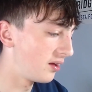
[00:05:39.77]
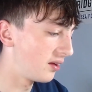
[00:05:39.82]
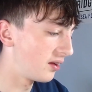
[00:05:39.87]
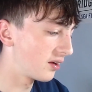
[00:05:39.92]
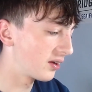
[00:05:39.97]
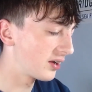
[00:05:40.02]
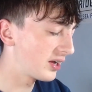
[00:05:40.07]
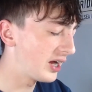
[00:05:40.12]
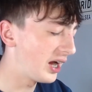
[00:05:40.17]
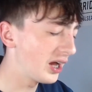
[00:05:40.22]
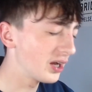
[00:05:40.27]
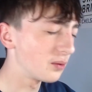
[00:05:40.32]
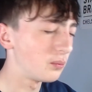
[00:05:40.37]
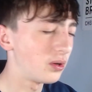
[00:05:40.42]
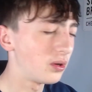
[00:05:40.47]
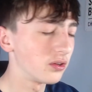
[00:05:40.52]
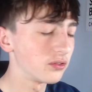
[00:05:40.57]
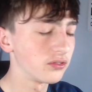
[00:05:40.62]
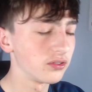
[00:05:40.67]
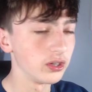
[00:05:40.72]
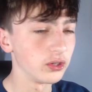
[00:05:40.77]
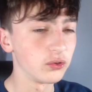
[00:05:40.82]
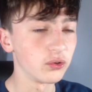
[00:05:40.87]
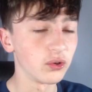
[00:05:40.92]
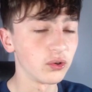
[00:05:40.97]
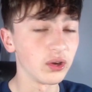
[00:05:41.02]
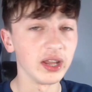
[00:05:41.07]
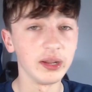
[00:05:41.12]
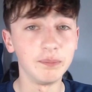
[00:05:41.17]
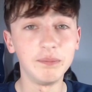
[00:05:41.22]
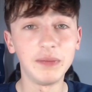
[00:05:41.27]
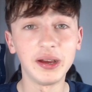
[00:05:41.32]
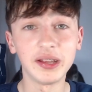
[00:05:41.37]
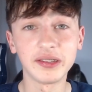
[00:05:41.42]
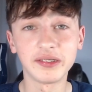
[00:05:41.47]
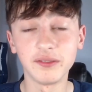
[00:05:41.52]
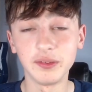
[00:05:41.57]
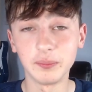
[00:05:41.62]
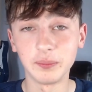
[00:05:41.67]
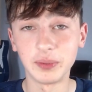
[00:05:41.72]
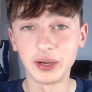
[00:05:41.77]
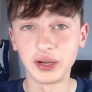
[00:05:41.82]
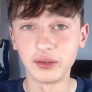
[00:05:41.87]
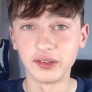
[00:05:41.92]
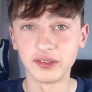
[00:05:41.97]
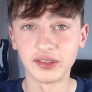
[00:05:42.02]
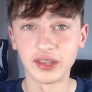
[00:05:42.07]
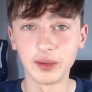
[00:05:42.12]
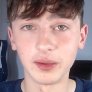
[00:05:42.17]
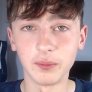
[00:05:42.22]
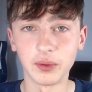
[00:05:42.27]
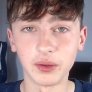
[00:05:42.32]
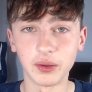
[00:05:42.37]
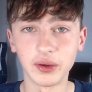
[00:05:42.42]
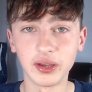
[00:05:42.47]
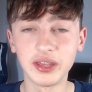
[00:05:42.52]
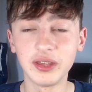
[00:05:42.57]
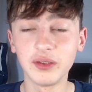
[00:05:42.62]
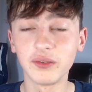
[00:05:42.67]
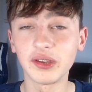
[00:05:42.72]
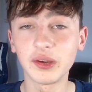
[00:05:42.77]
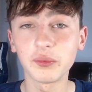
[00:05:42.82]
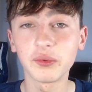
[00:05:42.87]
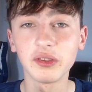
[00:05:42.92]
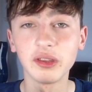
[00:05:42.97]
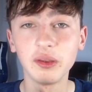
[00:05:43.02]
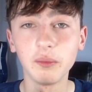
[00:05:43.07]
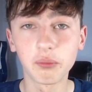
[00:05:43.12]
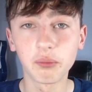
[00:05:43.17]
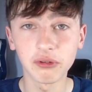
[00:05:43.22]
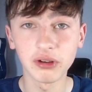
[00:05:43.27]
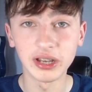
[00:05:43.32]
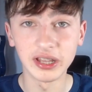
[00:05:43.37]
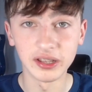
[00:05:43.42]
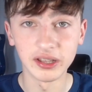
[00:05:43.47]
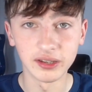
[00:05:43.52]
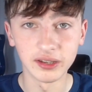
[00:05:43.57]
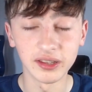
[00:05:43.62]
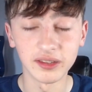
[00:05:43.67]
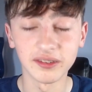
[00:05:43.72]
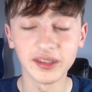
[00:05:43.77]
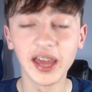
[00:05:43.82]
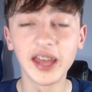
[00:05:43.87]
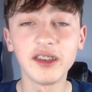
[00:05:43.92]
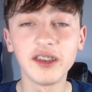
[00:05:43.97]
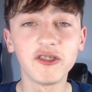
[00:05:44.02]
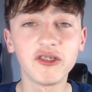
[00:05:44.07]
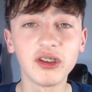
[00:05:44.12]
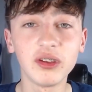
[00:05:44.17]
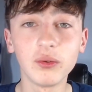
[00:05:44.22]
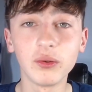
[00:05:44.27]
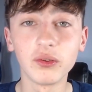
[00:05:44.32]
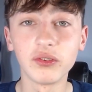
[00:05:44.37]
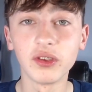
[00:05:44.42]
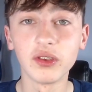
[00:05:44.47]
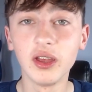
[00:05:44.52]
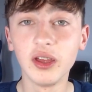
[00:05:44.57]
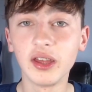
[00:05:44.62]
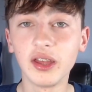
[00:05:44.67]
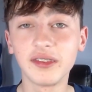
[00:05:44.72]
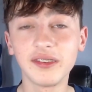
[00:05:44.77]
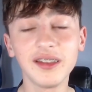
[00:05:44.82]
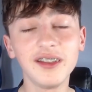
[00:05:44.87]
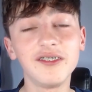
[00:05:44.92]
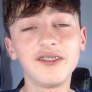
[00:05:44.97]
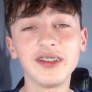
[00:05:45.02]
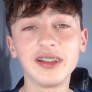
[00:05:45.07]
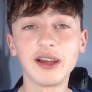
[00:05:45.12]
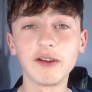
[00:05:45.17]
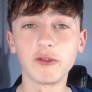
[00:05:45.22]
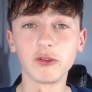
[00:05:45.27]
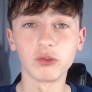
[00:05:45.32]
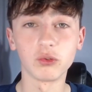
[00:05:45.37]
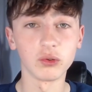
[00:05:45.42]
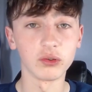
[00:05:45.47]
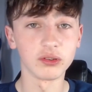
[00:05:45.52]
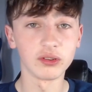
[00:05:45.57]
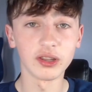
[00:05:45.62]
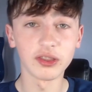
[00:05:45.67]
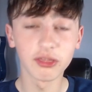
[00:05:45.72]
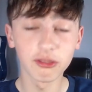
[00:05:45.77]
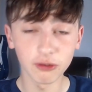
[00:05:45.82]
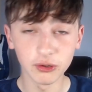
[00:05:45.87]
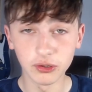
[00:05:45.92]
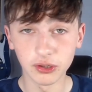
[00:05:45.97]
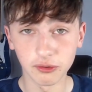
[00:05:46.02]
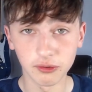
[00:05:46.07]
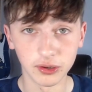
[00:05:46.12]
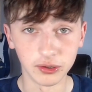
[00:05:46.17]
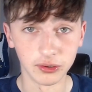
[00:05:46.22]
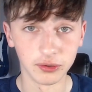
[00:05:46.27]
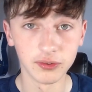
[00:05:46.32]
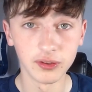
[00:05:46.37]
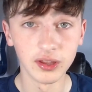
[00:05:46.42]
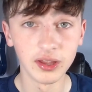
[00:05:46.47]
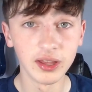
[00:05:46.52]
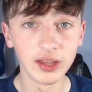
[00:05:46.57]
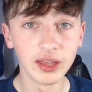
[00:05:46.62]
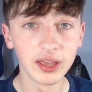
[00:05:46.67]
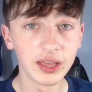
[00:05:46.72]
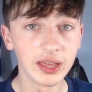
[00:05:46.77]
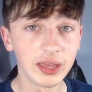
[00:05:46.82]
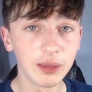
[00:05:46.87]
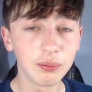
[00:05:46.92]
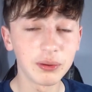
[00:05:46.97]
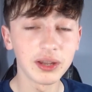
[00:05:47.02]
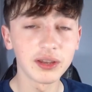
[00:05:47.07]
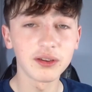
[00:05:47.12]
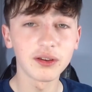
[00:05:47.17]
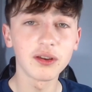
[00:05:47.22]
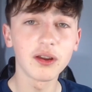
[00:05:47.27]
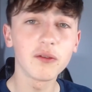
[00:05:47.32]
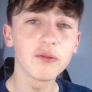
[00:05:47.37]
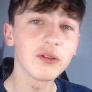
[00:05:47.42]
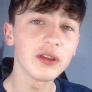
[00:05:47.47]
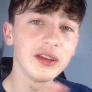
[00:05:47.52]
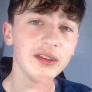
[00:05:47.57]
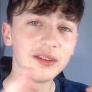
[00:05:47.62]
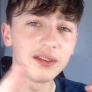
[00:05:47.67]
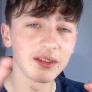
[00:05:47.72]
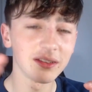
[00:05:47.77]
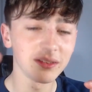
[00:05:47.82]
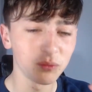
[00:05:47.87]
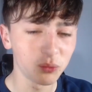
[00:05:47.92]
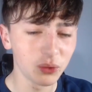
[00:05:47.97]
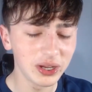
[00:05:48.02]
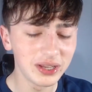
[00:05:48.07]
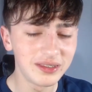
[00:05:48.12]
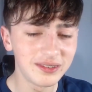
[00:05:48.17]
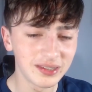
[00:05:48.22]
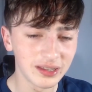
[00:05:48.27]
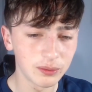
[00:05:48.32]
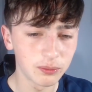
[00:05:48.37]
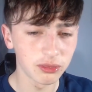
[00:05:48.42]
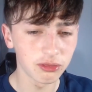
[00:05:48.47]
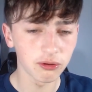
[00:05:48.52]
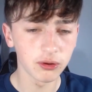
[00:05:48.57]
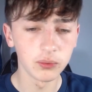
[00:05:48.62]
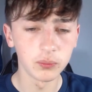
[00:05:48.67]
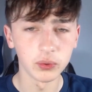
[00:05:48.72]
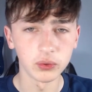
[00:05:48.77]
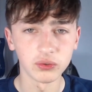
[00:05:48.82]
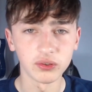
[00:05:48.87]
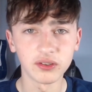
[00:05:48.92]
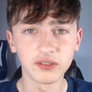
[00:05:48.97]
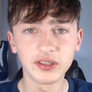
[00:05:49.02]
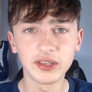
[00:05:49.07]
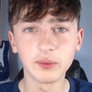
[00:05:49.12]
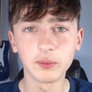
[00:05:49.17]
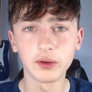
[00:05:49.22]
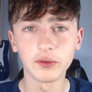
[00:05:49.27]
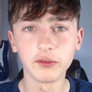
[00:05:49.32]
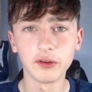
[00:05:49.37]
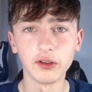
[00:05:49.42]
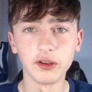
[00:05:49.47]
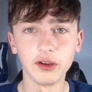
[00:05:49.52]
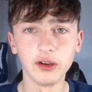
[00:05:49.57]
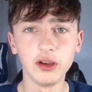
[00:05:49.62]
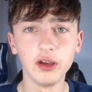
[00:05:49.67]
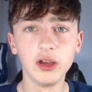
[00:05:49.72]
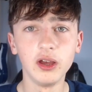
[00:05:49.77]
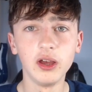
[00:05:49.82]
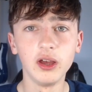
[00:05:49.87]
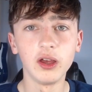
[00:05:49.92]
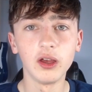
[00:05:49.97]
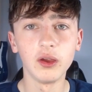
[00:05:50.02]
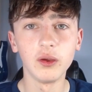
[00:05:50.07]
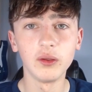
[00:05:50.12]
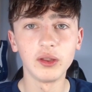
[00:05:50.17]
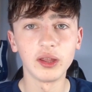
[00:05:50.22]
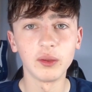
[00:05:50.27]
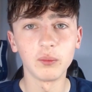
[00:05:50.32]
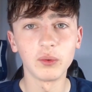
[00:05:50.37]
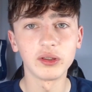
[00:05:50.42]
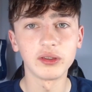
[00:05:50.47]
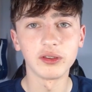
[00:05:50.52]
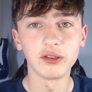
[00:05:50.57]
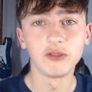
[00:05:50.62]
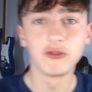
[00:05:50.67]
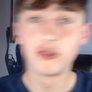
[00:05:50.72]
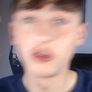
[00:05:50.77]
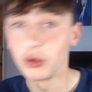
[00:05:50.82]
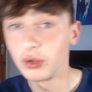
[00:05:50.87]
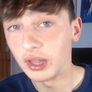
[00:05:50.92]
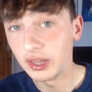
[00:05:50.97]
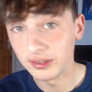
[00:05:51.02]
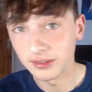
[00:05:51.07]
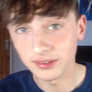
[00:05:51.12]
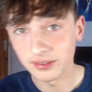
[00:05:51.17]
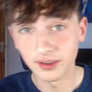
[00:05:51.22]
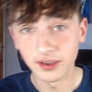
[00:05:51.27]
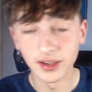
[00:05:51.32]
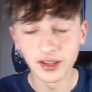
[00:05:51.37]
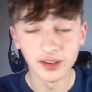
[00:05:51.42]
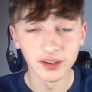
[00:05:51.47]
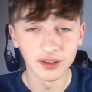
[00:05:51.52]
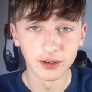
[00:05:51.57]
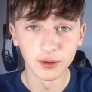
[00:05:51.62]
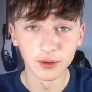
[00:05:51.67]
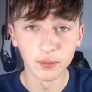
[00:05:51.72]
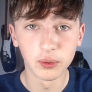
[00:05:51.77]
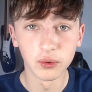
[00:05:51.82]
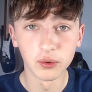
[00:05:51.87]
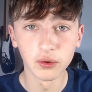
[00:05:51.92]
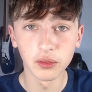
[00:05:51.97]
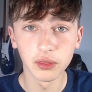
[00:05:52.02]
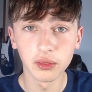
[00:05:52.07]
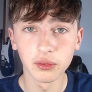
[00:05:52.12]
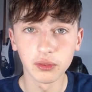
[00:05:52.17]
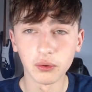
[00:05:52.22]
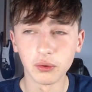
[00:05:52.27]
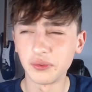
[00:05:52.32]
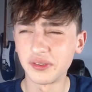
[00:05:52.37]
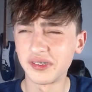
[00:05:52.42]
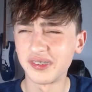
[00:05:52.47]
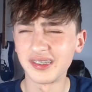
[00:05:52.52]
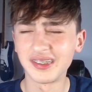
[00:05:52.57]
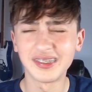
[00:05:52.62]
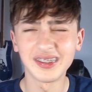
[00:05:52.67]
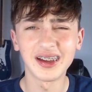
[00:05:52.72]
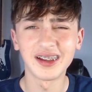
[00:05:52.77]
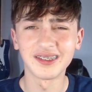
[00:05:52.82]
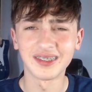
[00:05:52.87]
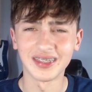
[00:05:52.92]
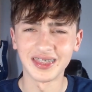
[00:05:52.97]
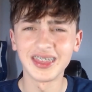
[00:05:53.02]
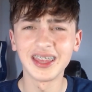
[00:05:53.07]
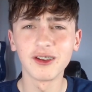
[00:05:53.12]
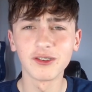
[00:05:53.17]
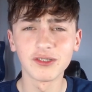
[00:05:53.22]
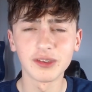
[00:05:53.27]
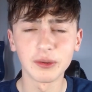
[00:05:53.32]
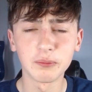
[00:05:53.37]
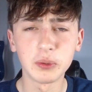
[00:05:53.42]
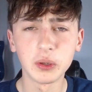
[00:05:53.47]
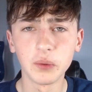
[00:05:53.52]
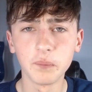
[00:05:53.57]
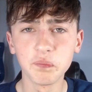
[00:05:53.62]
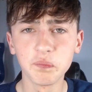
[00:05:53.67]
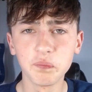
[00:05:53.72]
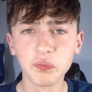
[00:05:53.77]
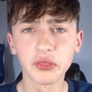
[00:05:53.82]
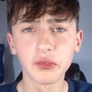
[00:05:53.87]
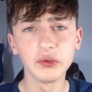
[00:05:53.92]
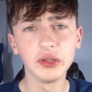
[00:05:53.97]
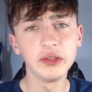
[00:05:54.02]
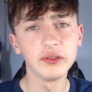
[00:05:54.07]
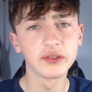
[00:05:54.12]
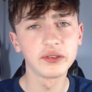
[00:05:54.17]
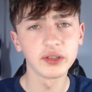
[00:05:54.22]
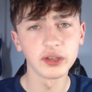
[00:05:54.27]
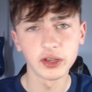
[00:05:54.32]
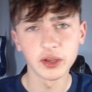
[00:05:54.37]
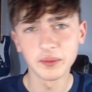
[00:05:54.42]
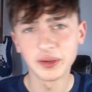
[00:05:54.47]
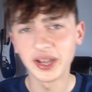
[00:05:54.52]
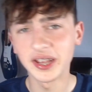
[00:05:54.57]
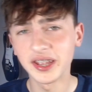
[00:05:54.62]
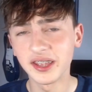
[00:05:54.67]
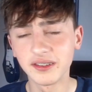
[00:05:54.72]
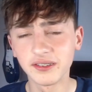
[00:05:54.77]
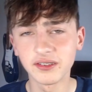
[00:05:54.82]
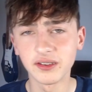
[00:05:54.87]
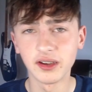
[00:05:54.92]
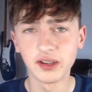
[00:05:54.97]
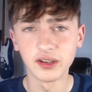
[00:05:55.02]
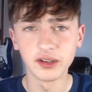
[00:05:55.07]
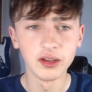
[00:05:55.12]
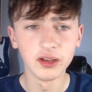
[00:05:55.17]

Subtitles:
Callum Hudson-Odoi had a massive impact on this game, by the way. He was absolutely brilliant. His energy levels were through the roof. He played a lovely weighted through ball to Timo Werner, who then went to Jute inside, and Laporte, or was it Diaz? I think it was Laporte, thought he was going to go back inside,